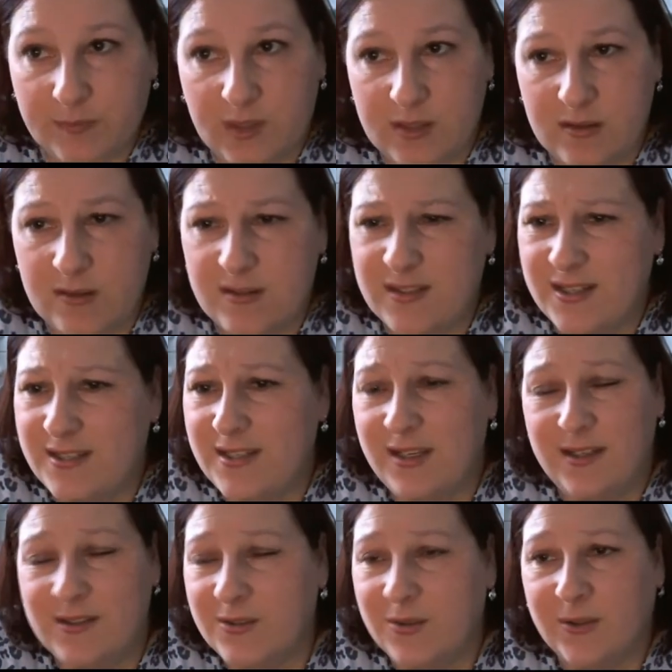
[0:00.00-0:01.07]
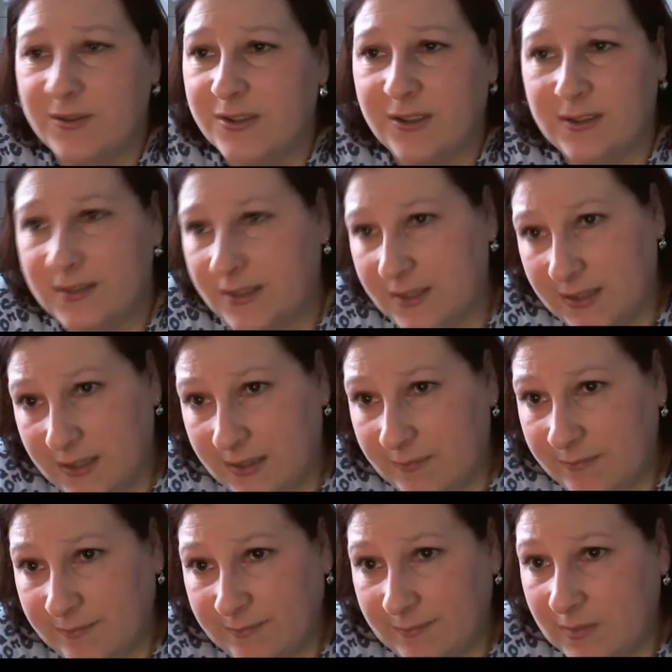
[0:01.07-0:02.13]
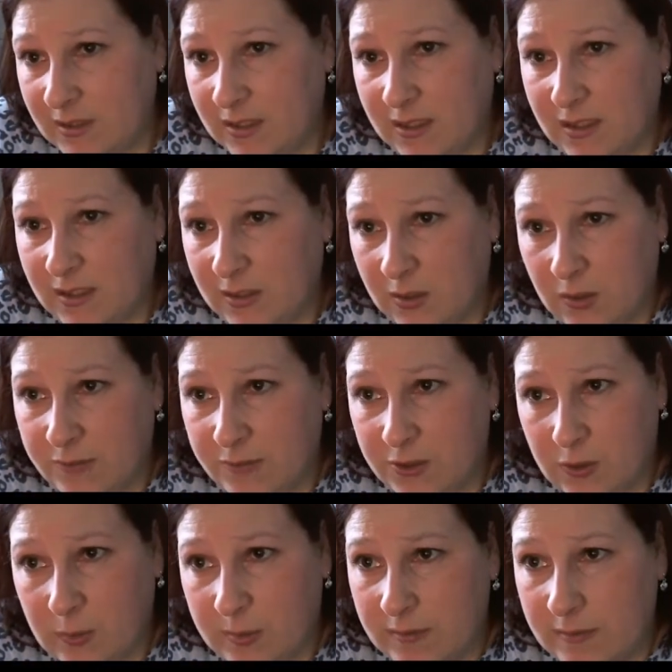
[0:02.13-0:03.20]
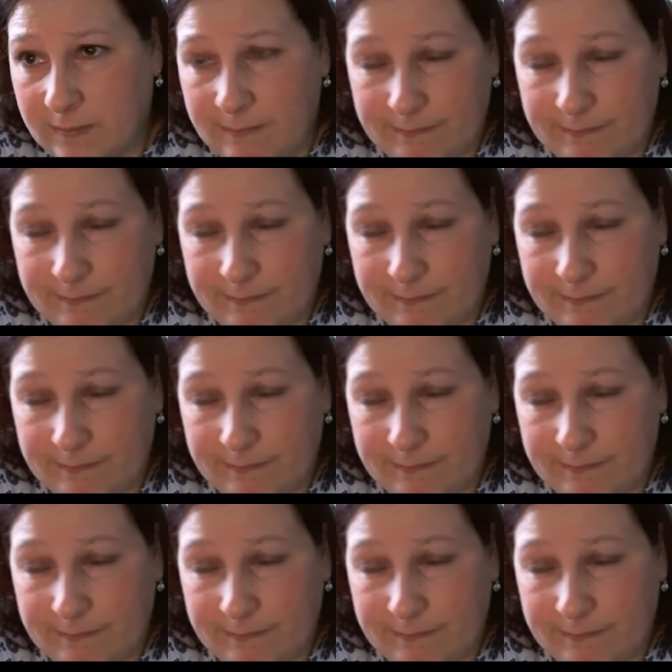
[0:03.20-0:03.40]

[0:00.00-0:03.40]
a size 18 is not a size 18 in a lot of shops.